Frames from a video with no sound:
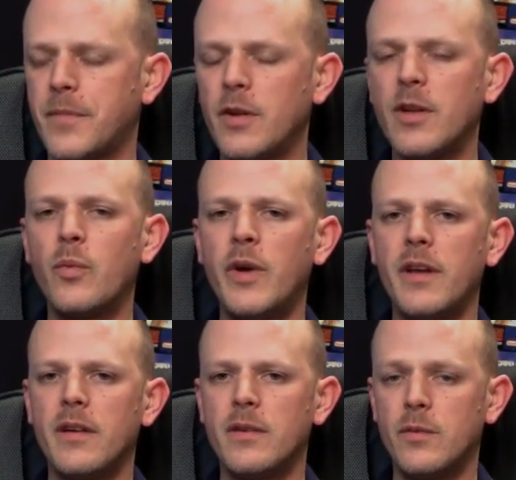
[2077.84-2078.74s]
a
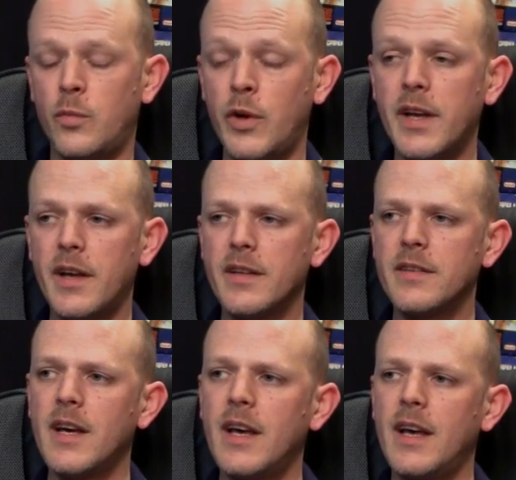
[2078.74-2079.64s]

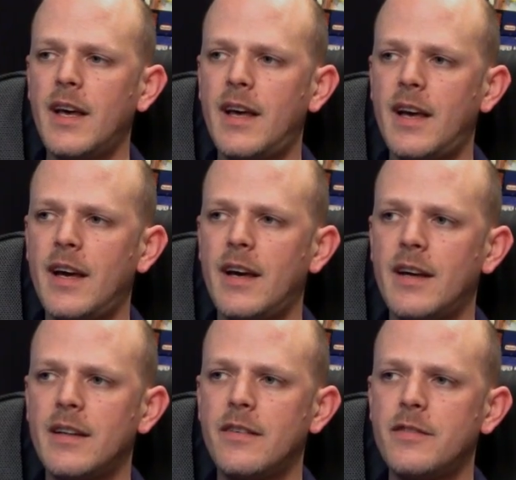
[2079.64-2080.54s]
weekend,
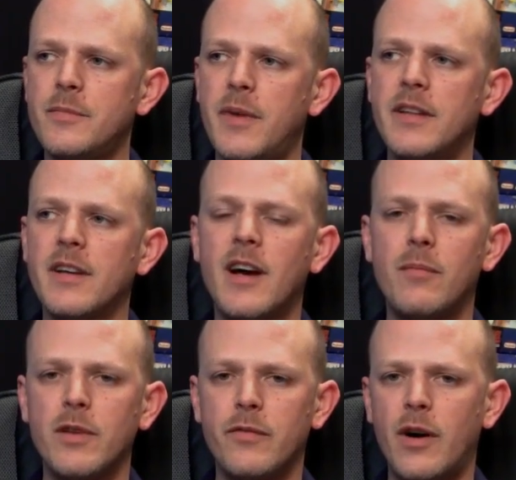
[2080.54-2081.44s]
and I've spent a
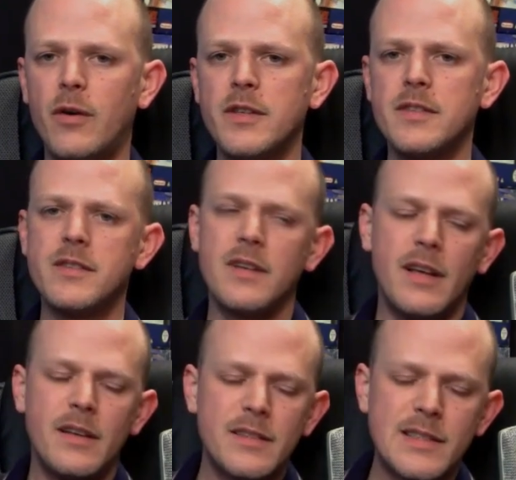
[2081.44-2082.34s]
couple of hours
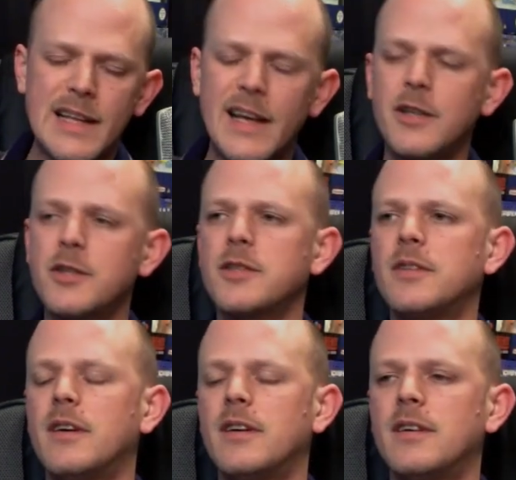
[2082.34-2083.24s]
slash
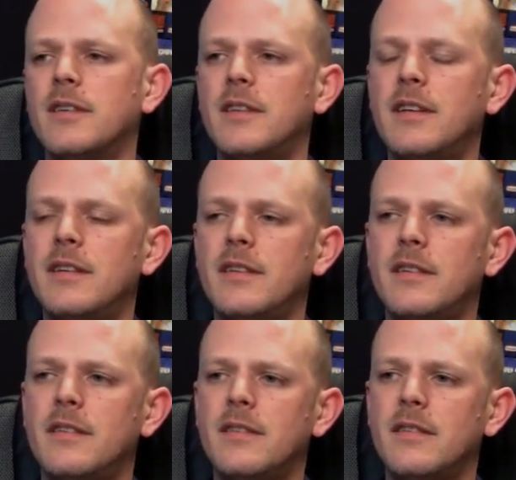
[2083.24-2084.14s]

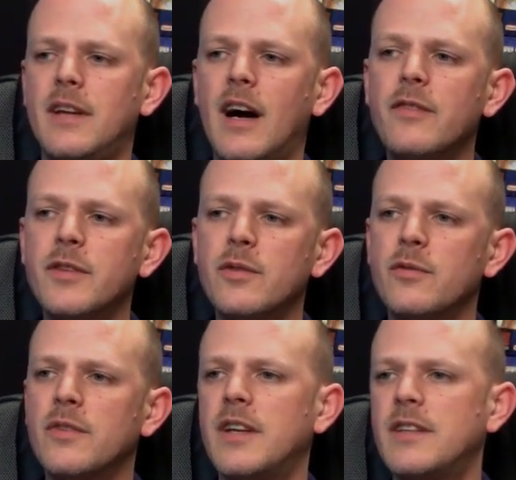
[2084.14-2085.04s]
the
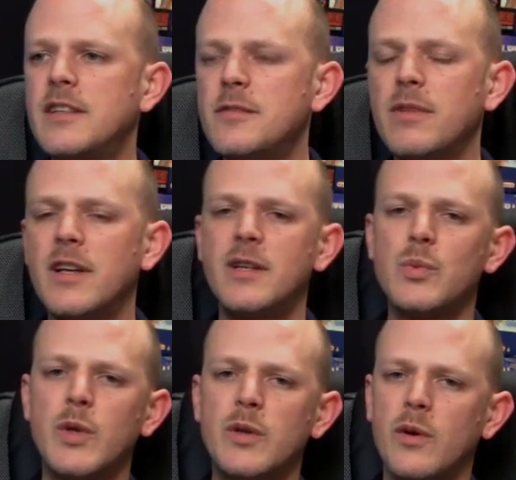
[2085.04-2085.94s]
afternoon at his
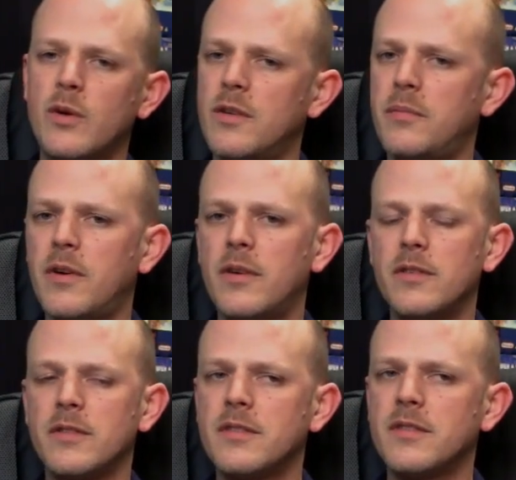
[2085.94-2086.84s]
place. We talked
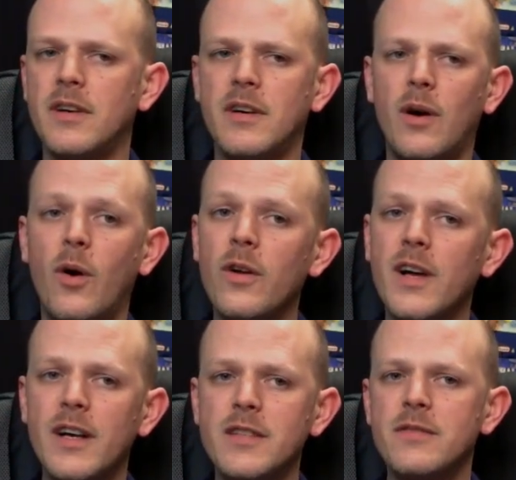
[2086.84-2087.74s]
about all
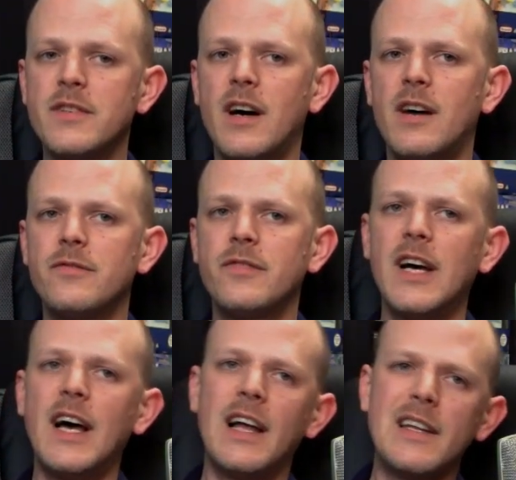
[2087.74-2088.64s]
kinds of stuff,
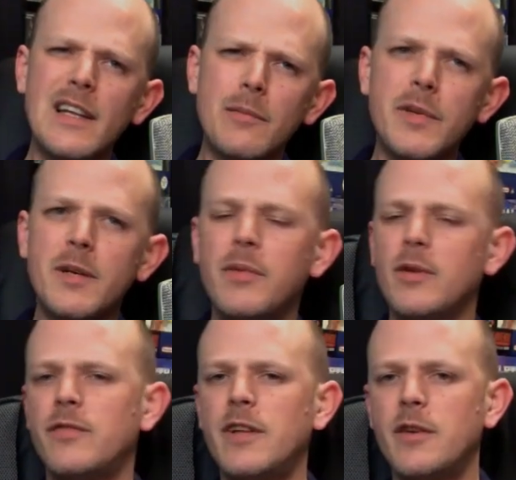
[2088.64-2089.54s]
a little bit
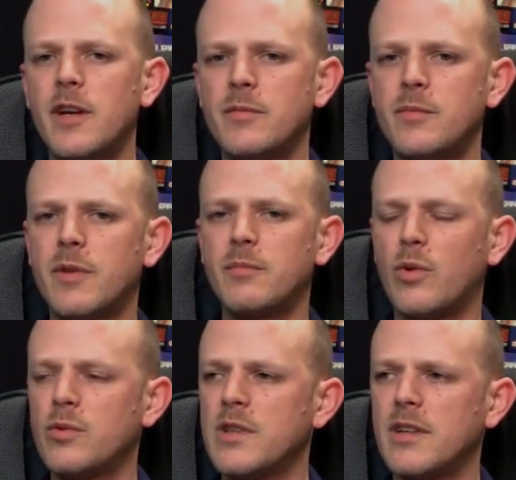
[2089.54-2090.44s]
about video games, but
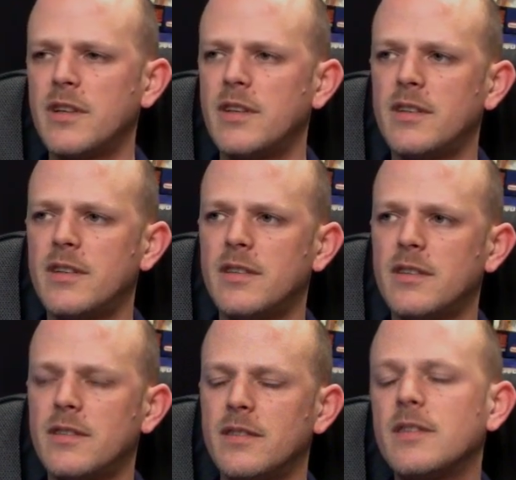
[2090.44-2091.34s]
mostly
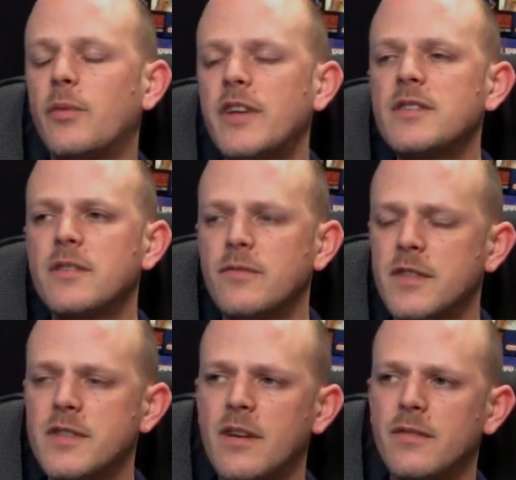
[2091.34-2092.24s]
the rest of
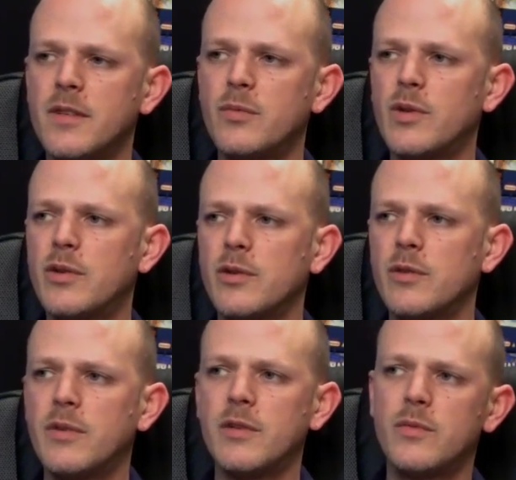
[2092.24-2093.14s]
the stuff that we talked
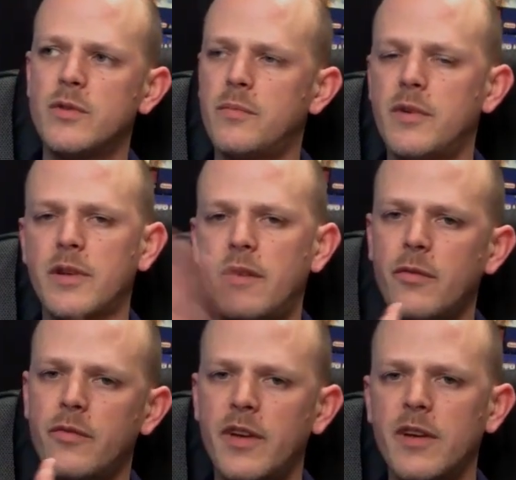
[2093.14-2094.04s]
about was about
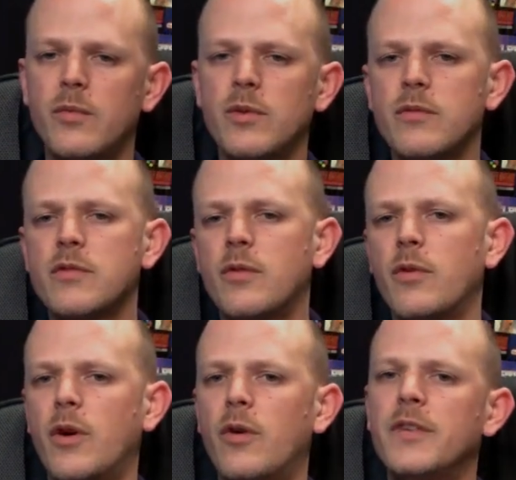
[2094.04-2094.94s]
everything what was
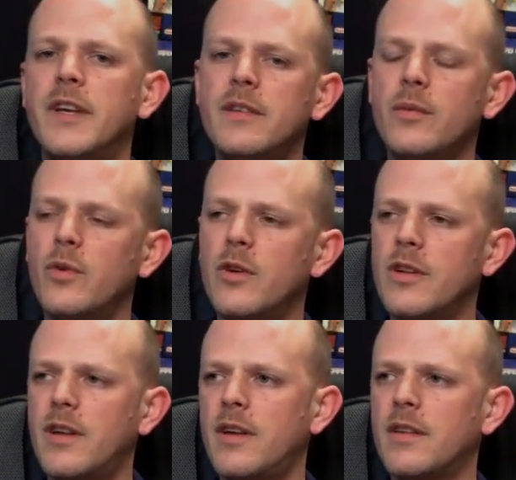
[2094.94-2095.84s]
going on in the
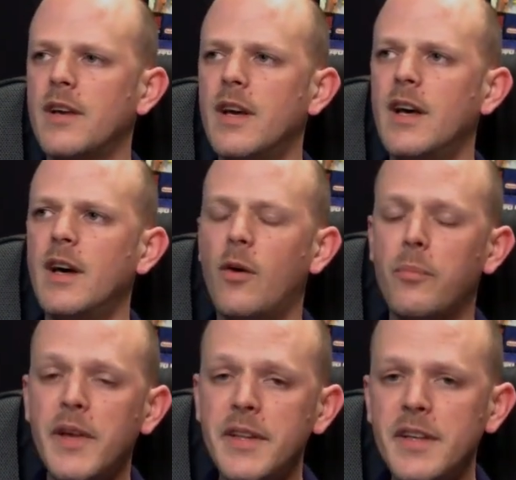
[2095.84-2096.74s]
world and
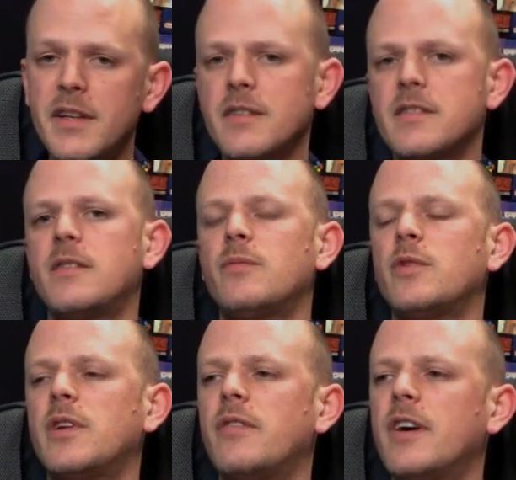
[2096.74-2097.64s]
opinions and
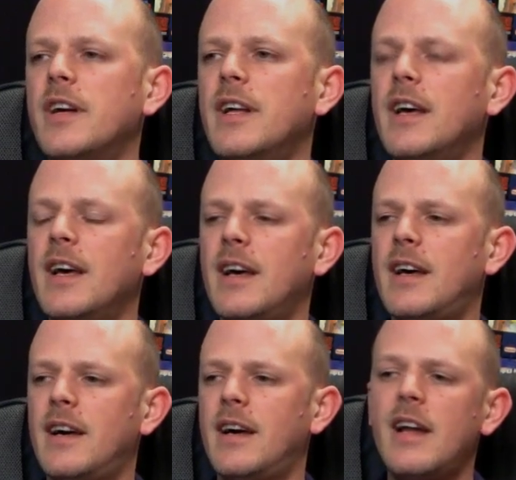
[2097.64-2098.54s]
whatever.
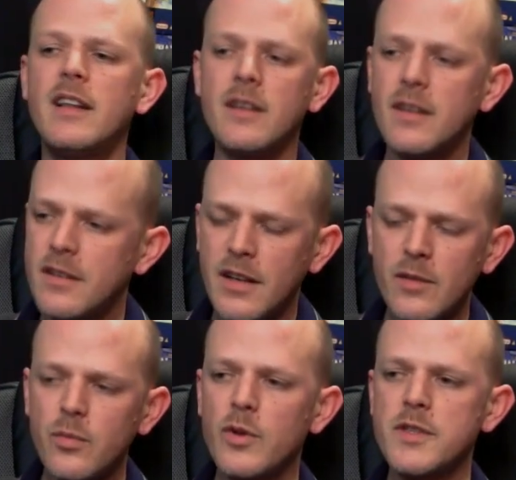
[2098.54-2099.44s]
And
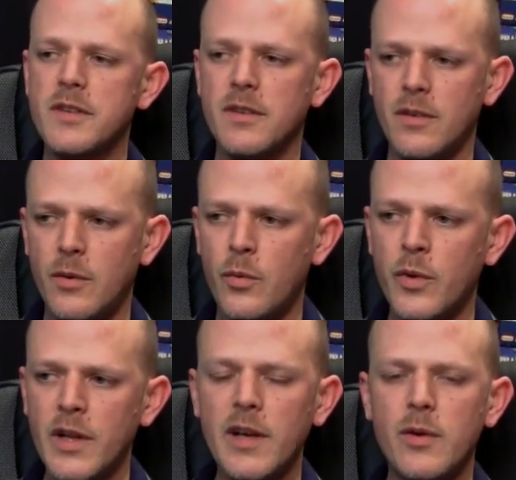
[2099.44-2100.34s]
it was
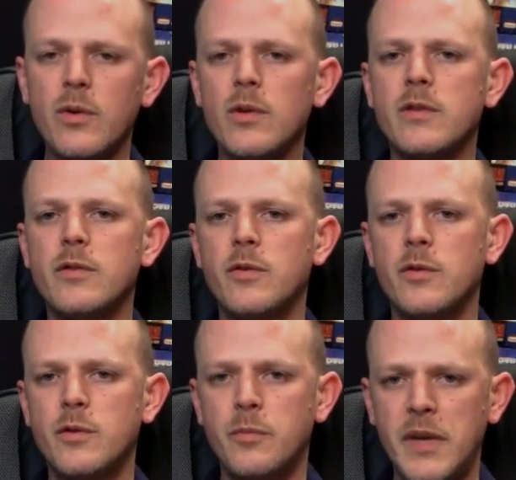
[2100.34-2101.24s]
really cool
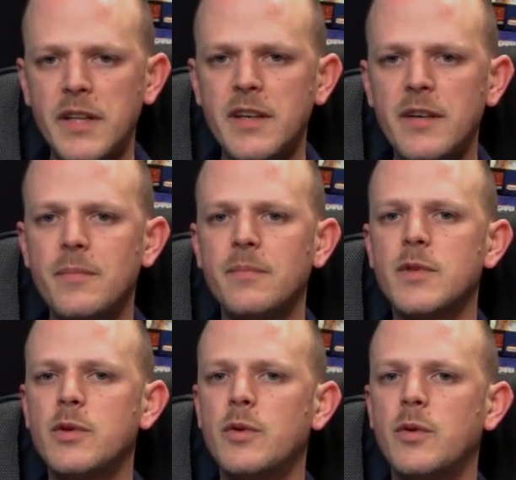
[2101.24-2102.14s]
to meet him,
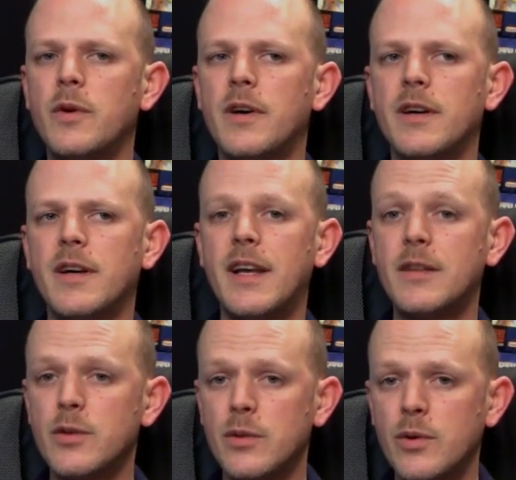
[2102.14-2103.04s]
to get to